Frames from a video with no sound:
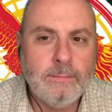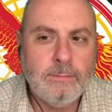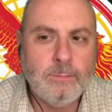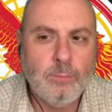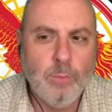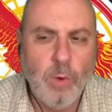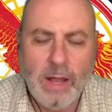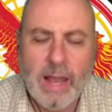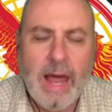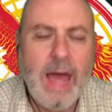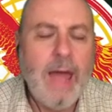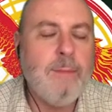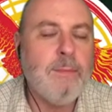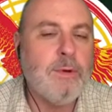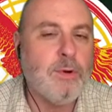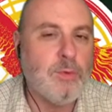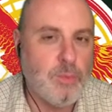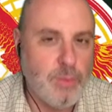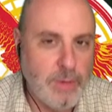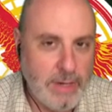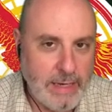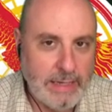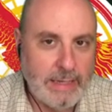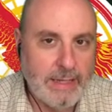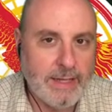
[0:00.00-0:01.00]
Well, I'm a
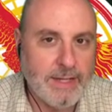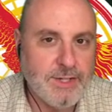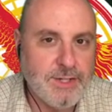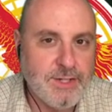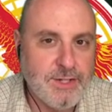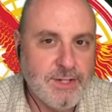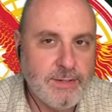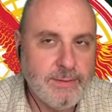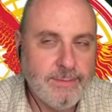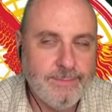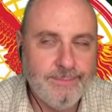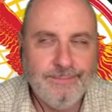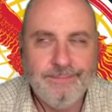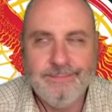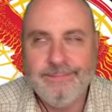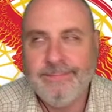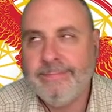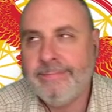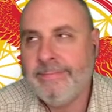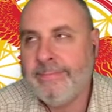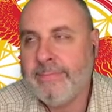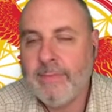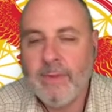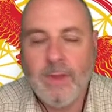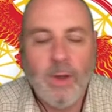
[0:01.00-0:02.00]
realist,
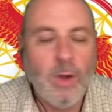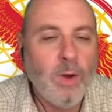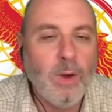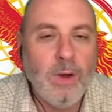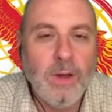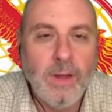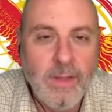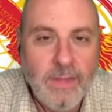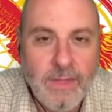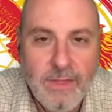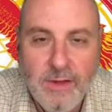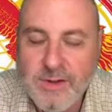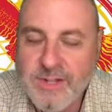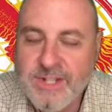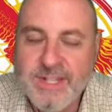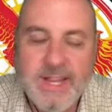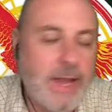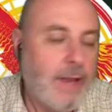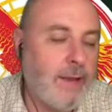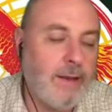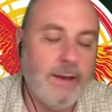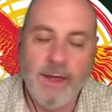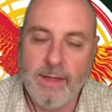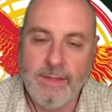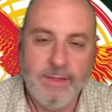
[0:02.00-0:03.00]
they're
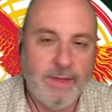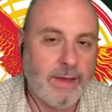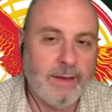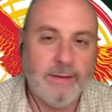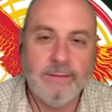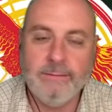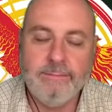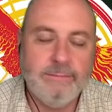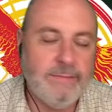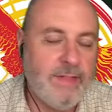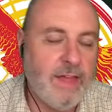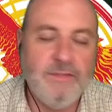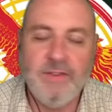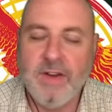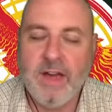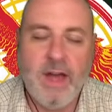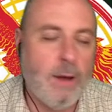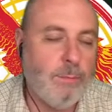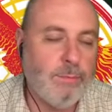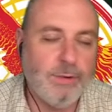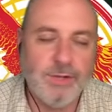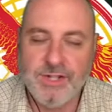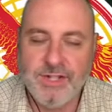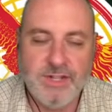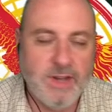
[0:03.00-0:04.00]
saying nothing. They've
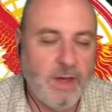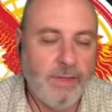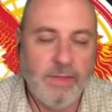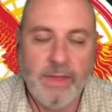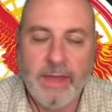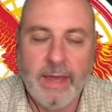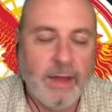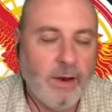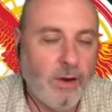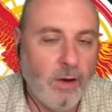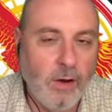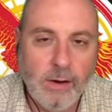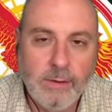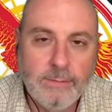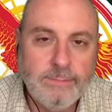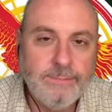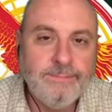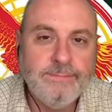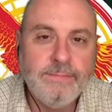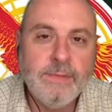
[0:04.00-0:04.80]
accomplished nothing at all.